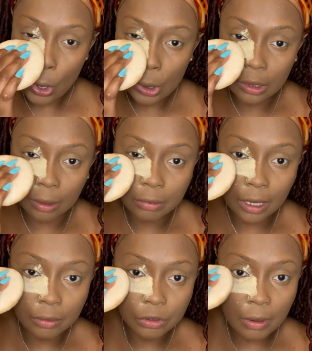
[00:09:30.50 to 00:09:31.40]

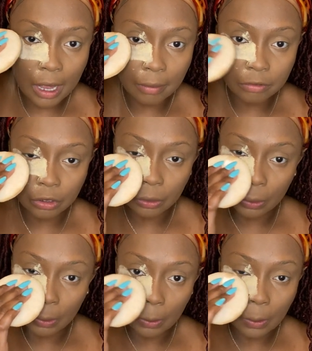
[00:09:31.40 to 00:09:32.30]
sometimes you have
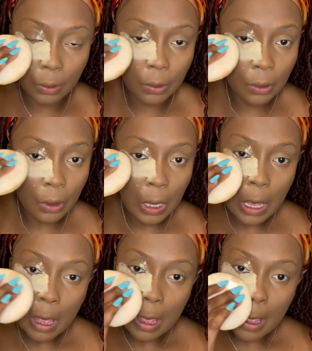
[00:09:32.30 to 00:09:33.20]
to.
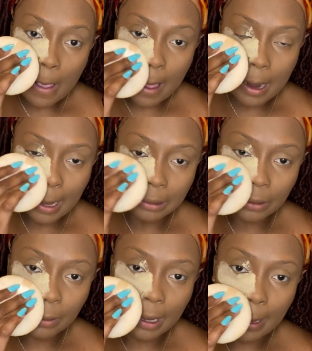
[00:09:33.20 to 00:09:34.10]
And that's
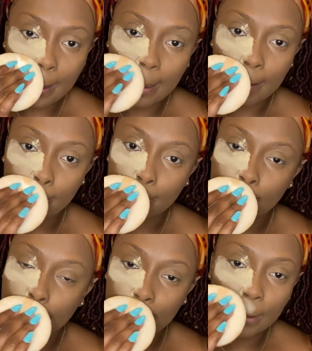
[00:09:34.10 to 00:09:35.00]
okay.
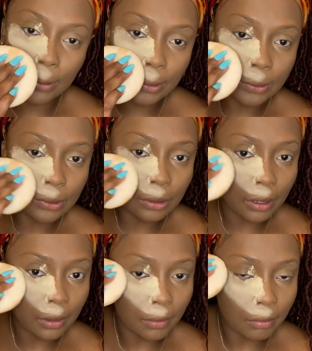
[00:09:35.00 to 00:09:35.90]
Because,
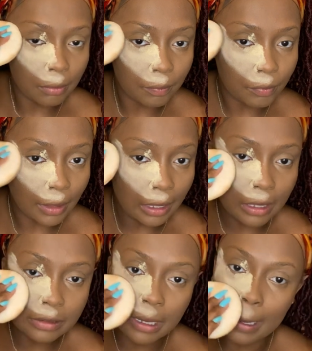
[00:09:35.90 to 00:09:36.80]
like I
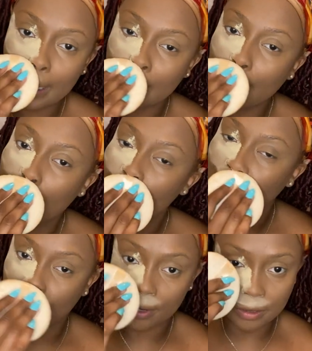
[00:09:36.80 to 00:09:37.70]
said, you come
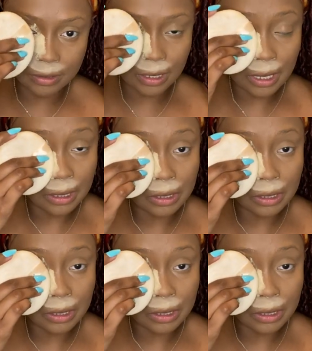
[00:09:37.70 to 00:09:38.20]
first. Like,